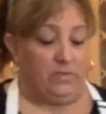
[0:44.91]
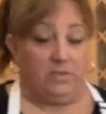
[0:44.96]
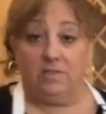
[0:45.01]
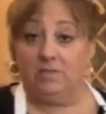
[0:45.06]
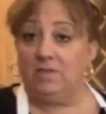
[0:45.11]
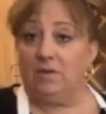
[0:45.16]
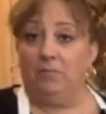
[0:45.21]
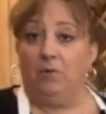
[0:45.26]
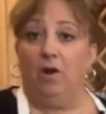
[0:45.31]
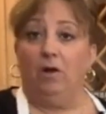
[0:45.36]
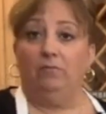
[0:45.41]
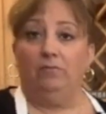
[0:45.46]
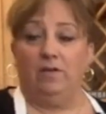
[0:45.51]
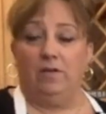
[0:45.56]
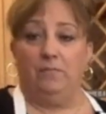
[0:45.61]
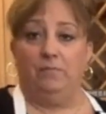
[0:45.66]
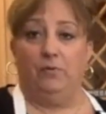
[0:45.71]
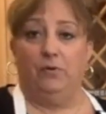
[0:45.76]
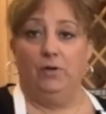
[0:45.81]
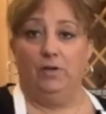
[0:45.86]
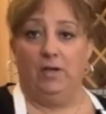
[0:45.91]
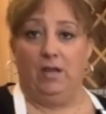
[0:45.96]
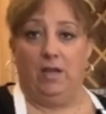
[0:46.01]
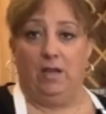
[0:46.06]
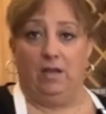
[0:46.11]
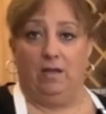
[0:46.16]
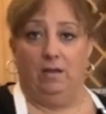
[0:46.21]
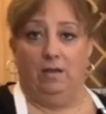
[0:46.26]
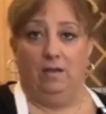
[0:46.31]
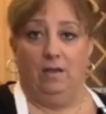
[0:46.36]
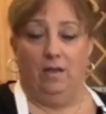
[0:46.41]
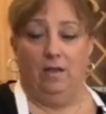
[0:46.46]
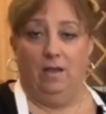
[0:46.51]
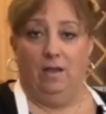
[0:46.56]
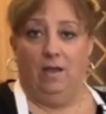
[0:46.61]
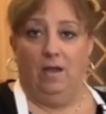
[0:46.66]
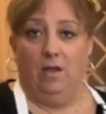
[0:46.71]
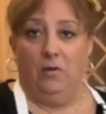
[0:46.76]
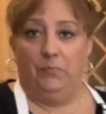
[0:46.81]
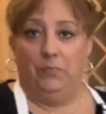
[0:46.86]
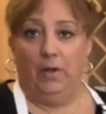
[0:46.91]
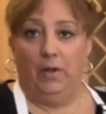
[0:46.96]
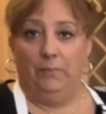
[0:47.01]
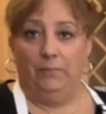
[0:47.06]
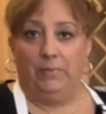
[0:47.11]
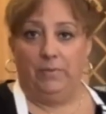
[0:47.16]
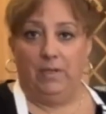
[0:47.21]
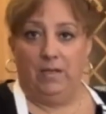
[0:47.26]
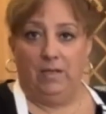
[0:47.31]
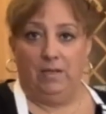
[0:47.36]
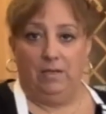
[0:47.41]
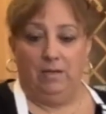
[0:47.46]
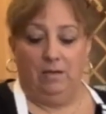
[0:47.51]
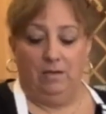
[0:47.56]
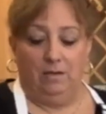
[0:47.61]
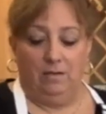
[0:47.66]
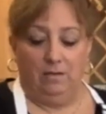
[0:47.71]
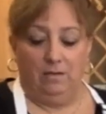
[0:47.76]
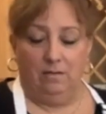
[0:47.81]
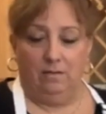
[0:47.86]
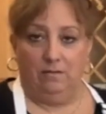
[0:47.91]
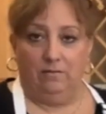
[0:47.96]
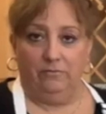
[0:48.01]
since I'm already putting pumpkin